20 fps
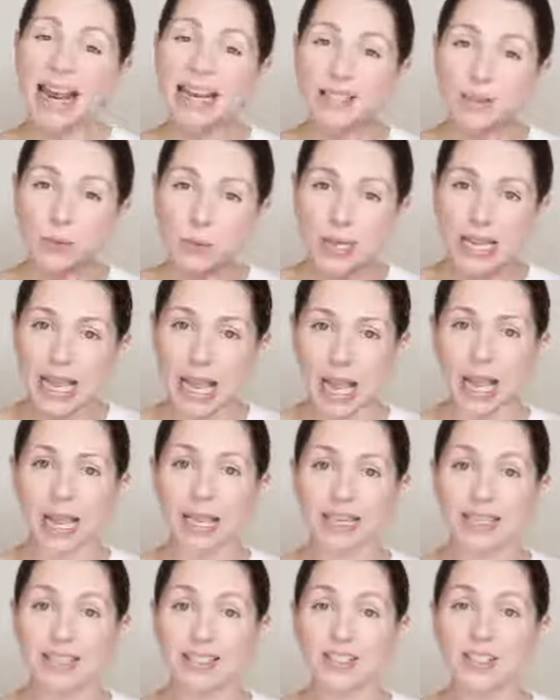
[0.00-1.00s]
as we
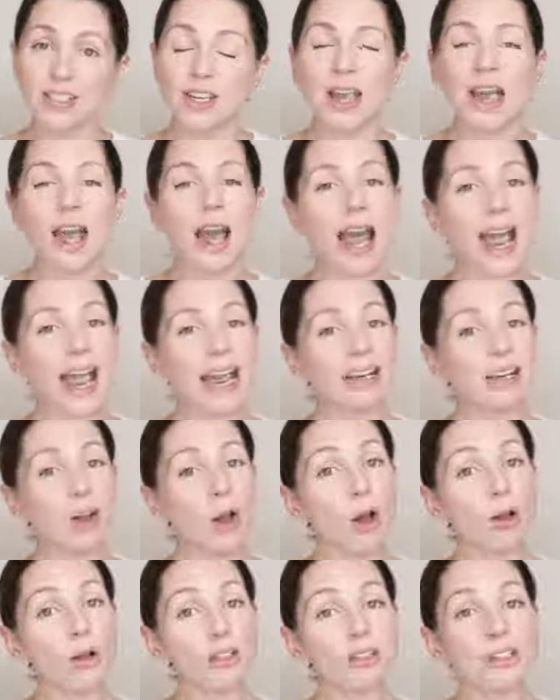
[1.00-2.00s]
age. Our
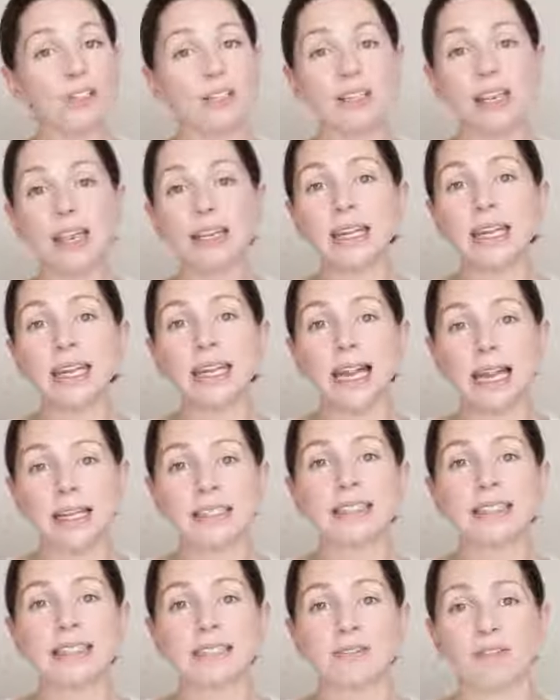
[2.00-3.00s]
collagen and
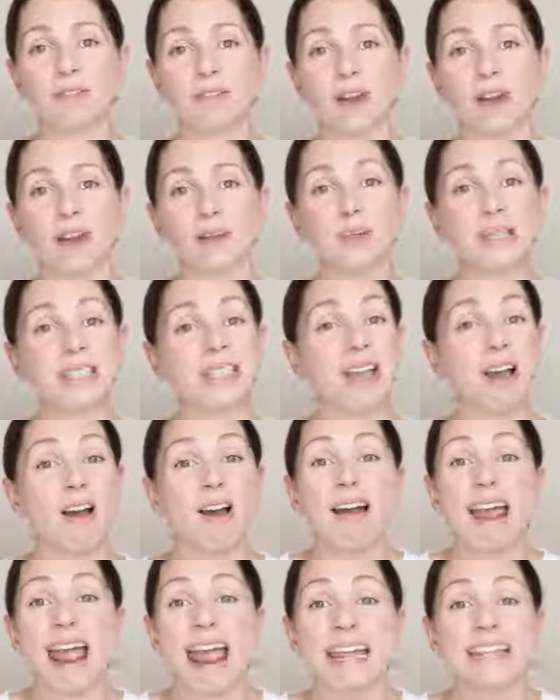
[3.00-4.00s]
elastin fibers
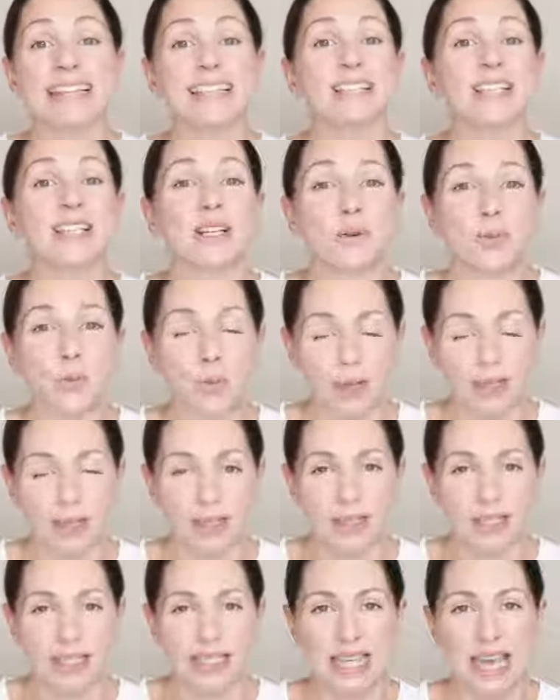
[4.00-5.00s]
are aging with
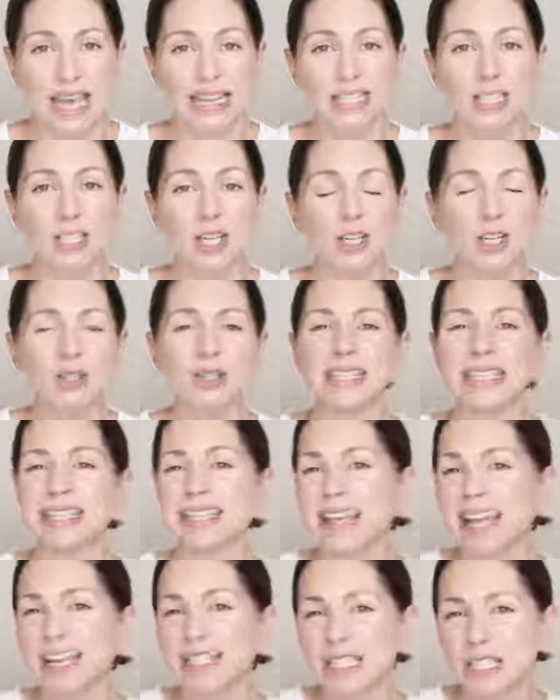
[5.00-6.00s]
us. They're losing
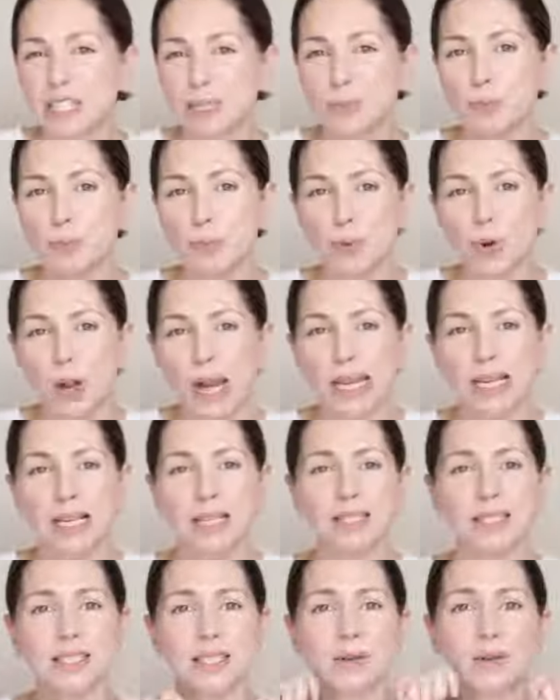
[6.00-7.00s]
their
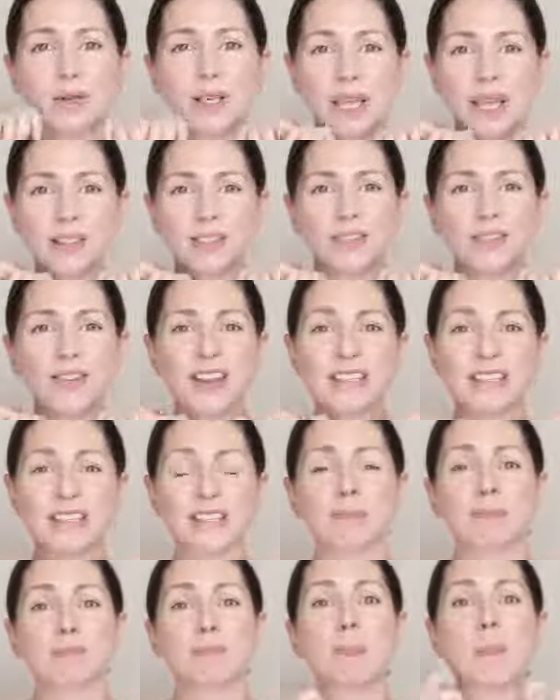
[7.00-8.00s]
spring, so the face
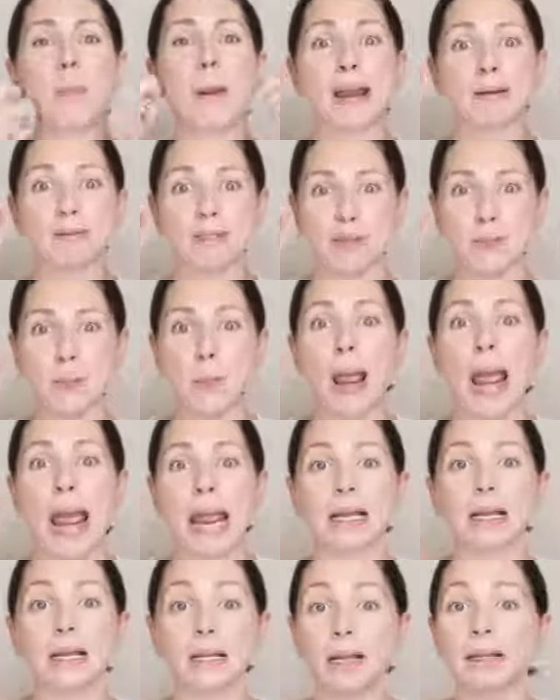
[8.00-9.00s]
doesn't bounce
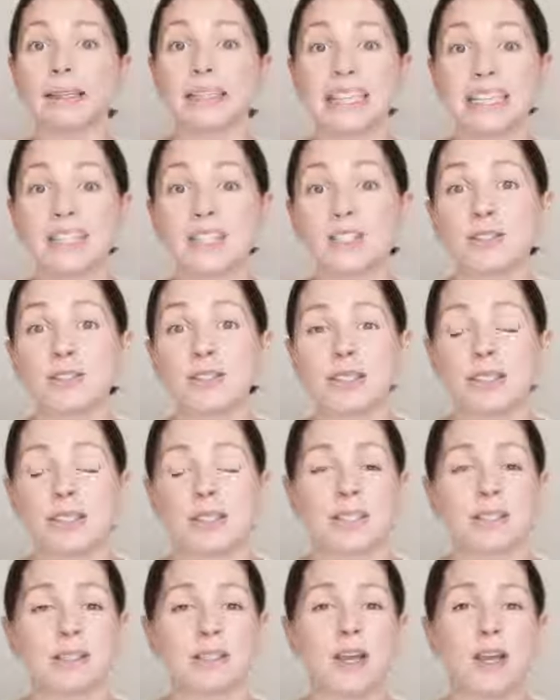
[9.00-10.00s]
back like it used
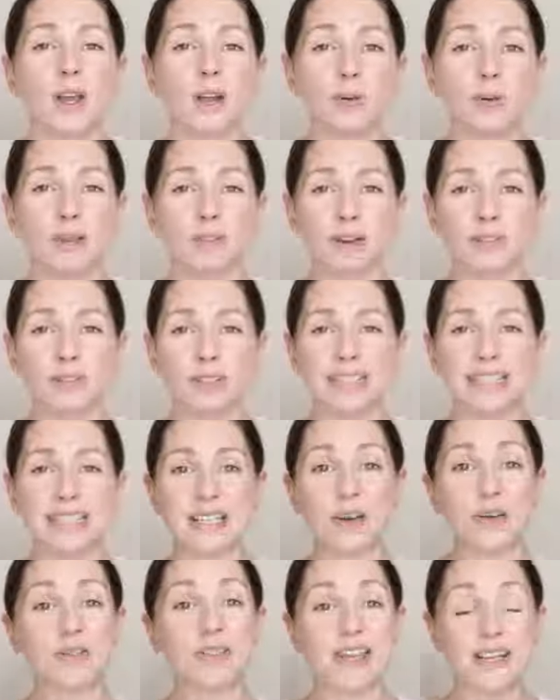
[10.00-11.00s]
to. We've obviously
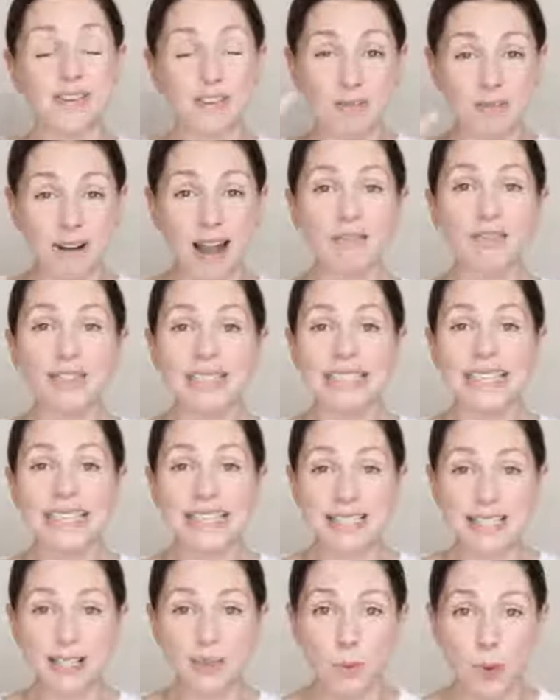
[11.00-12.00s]
got that
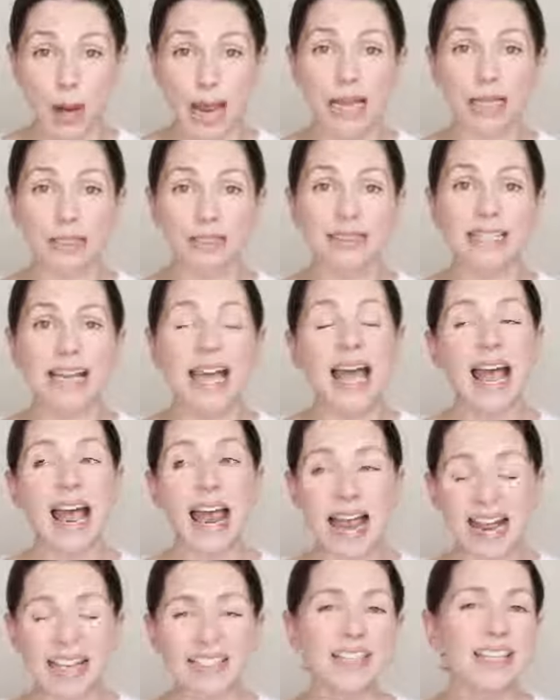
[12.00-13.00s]
gravity as well,
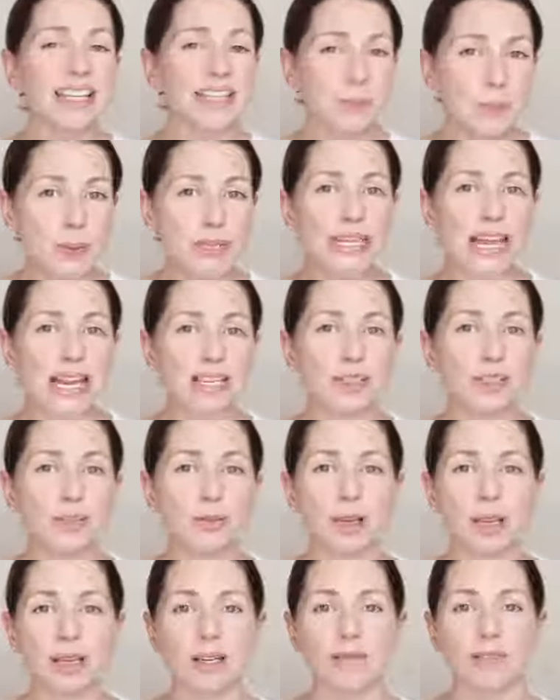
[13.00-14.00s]
and that's
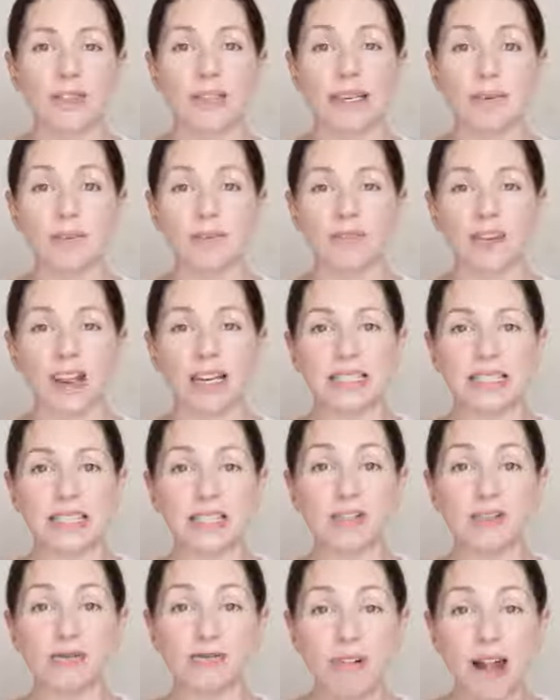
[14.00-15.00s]
potential kind of the
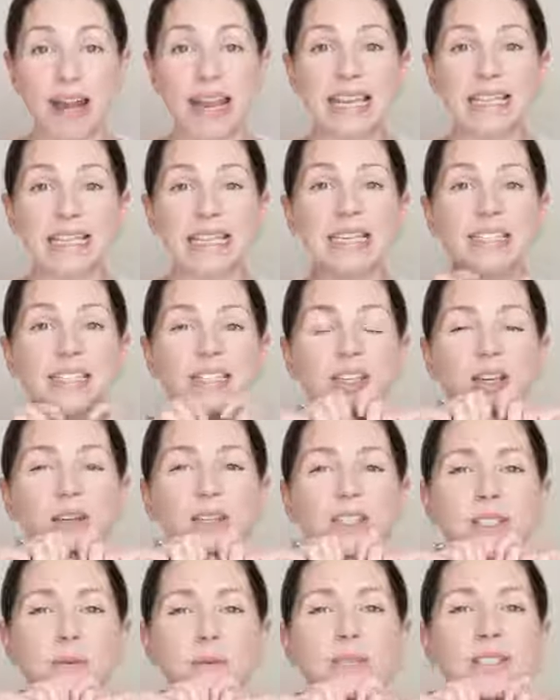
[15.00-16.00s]
lymphatic drainage, so
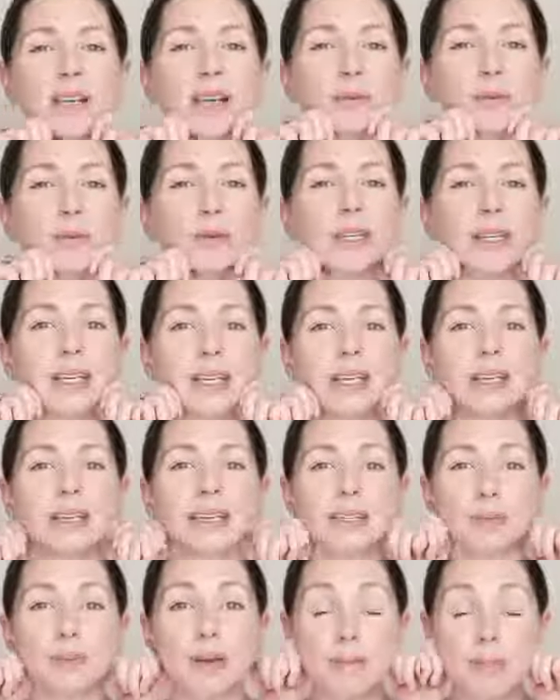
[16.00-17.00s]
sometimes we can get a
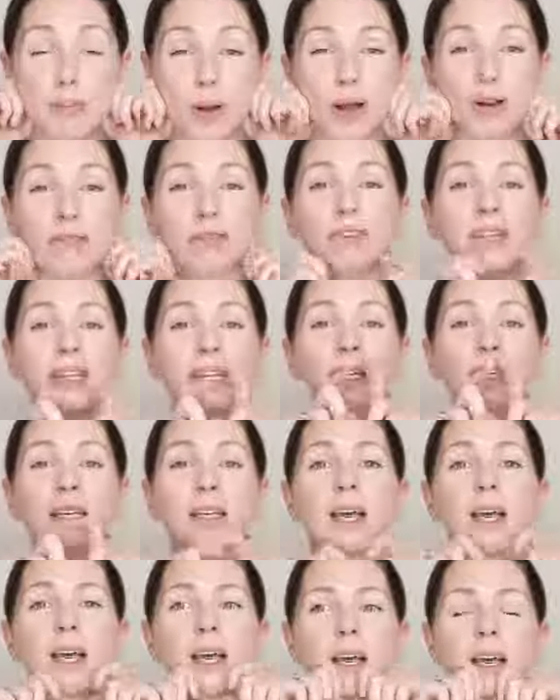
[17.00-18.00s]
little bit puffy
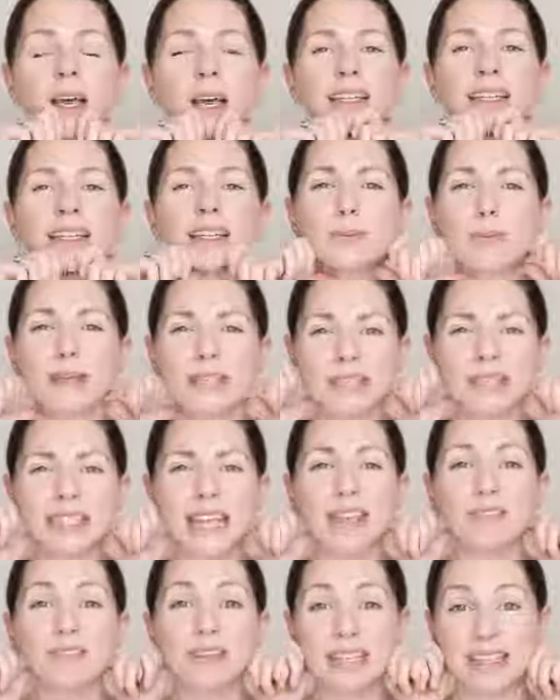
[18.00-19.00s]
and a little bit just
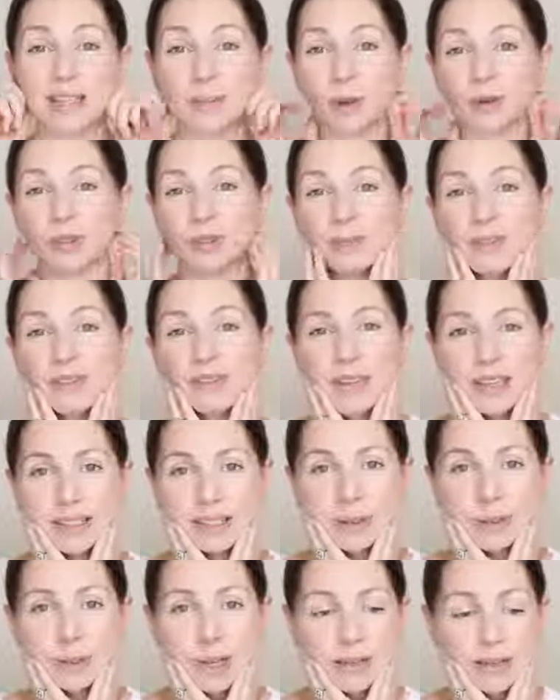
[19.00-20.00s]
heavy in the bottom of the
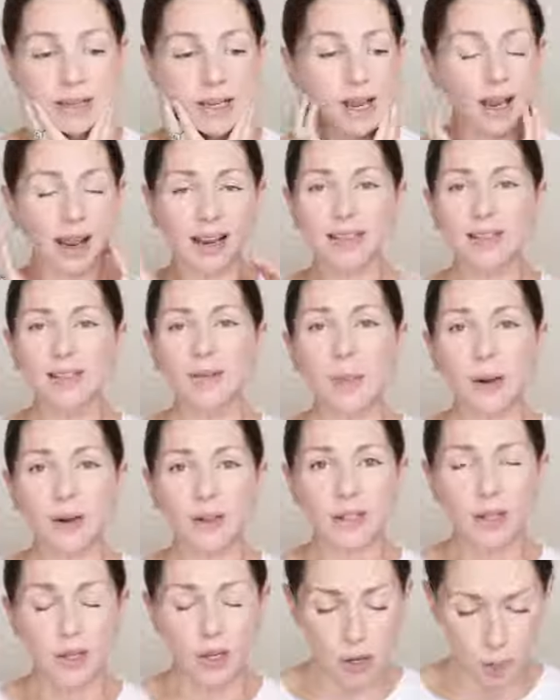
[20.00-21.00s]
face as well. I don't know
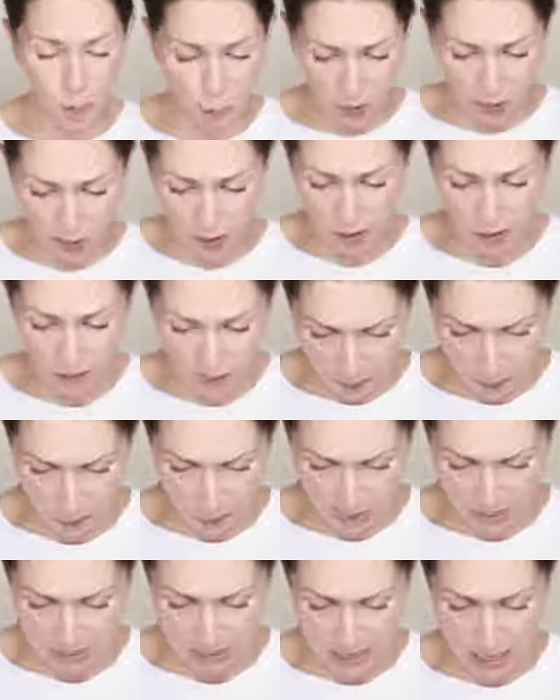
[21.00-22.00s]
about you, but you know, if I'm
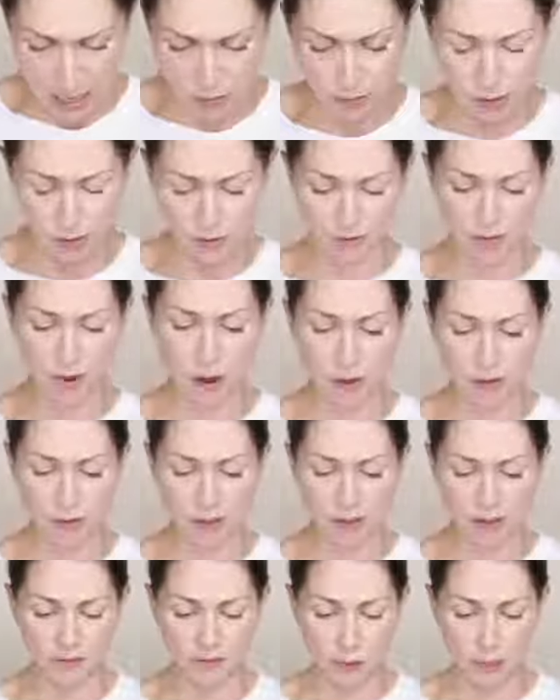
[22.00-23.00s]
looking down on a phone
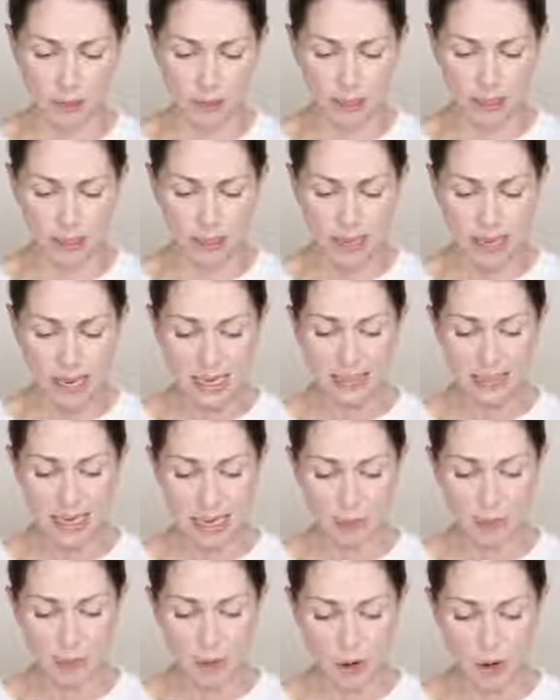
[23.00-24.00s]
and I've got my
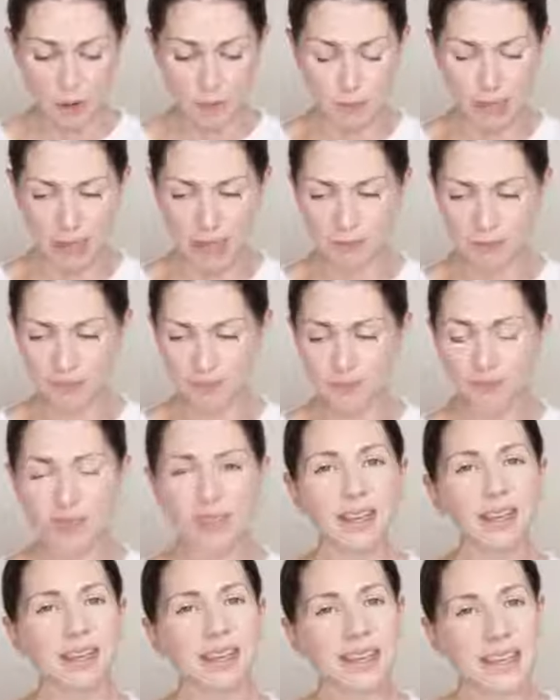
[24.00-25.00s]
camera on me,
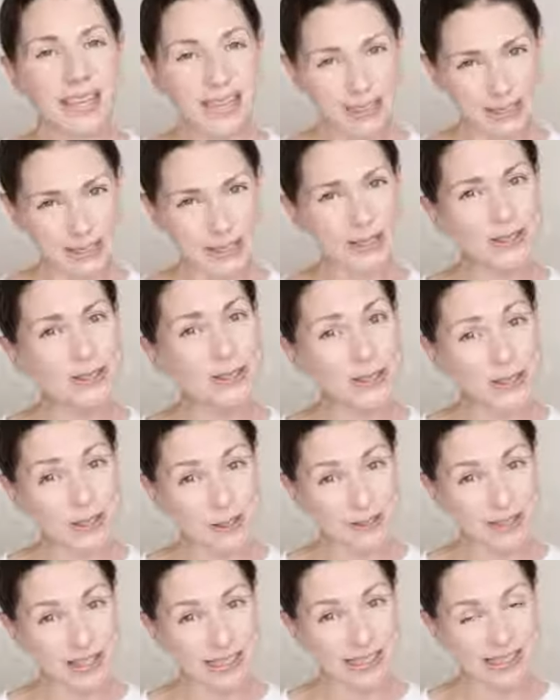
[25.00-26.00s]
excuse the
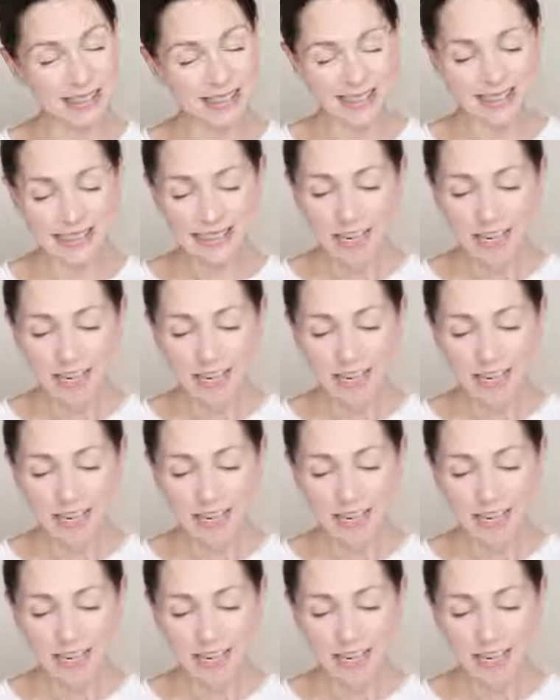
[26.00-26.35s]
dog there,